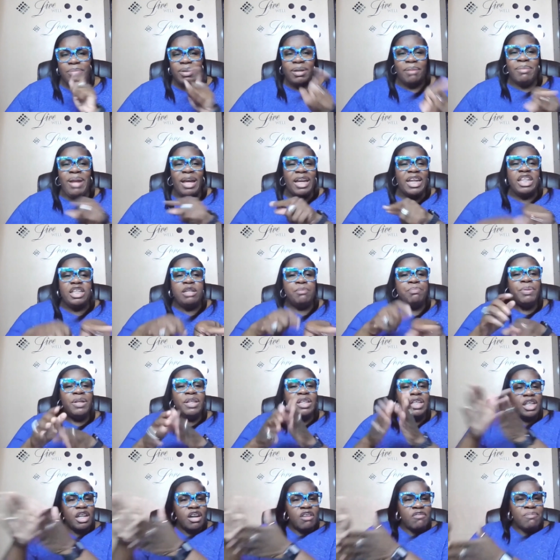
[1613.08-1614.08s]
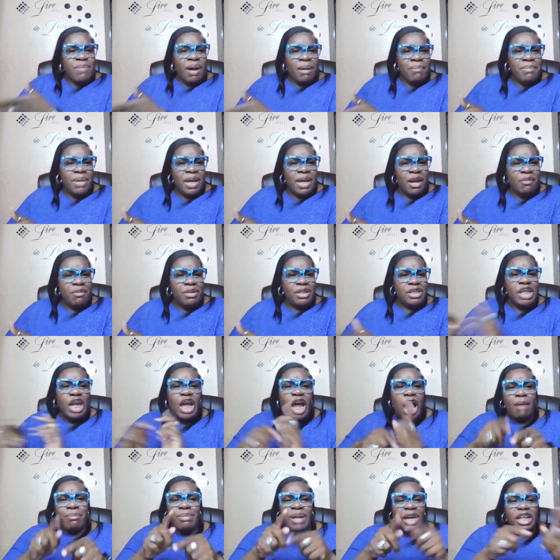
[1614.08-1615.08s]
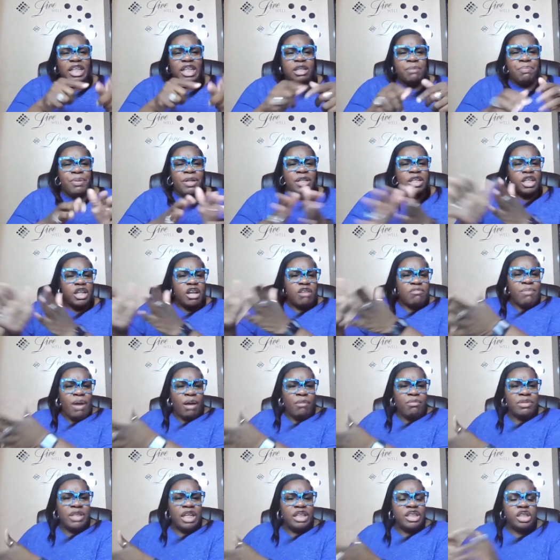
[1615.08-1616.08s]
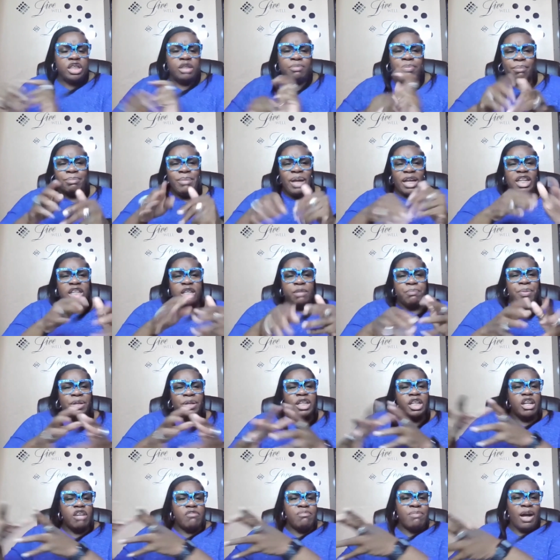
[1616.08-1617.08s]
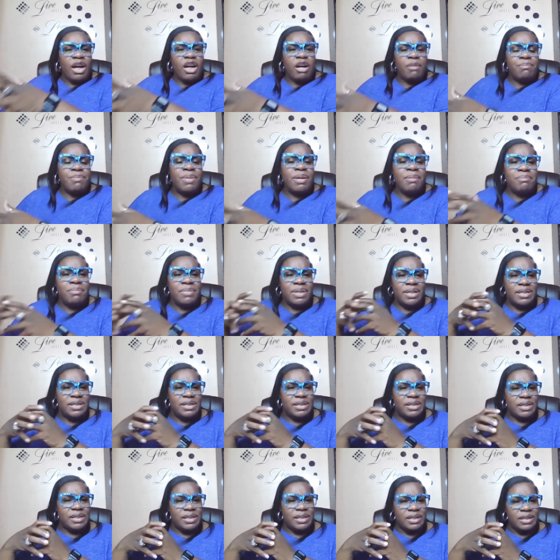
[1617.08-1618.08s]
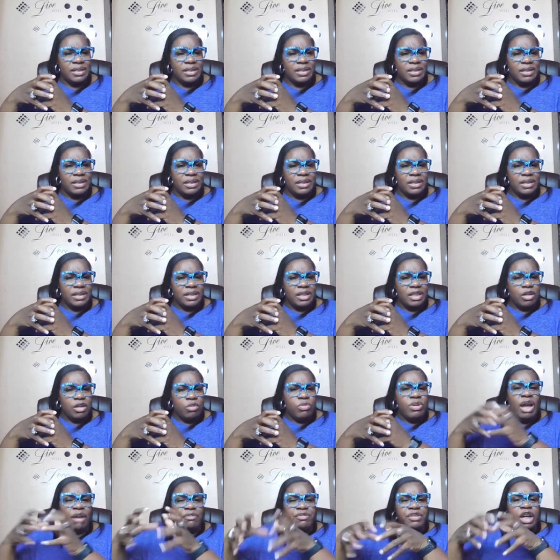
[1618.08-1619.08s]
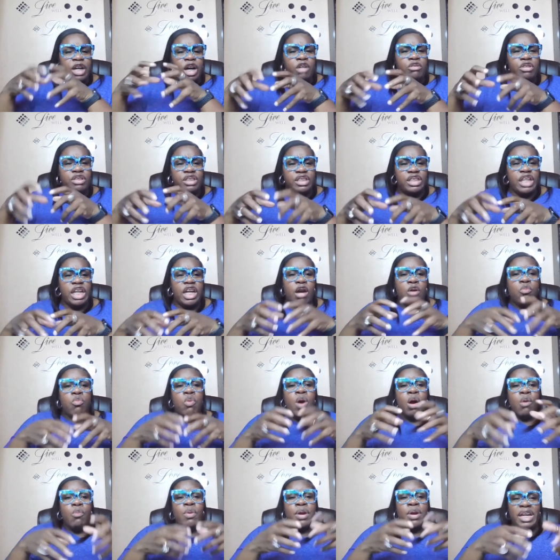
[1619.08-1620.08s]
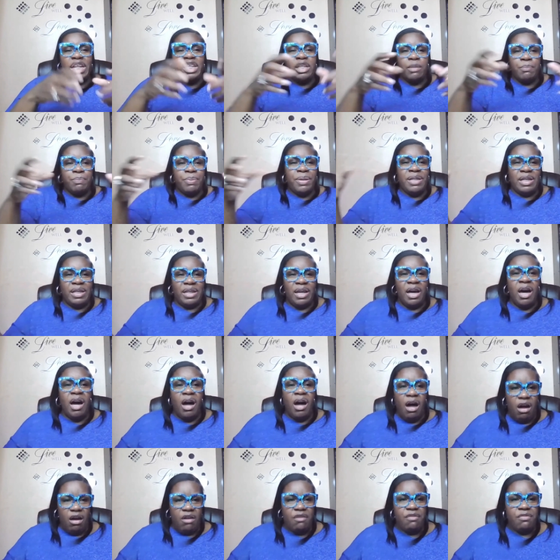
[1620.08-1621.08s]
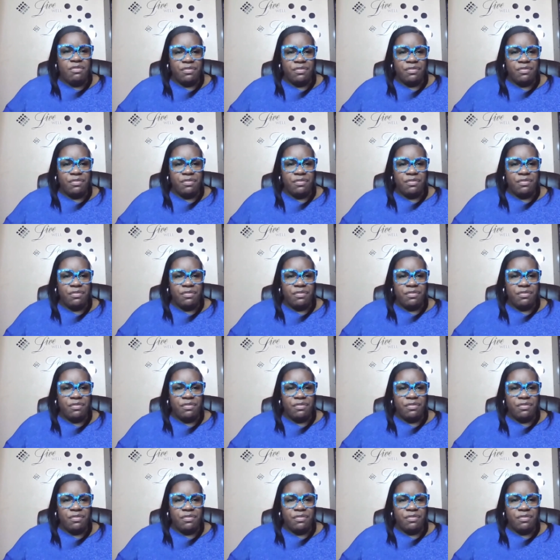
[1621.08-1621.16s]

but I'm not independent of my marriage. I'm not independent of my relationship. I'm not independent of my commitment. We have to understand what we're independent of.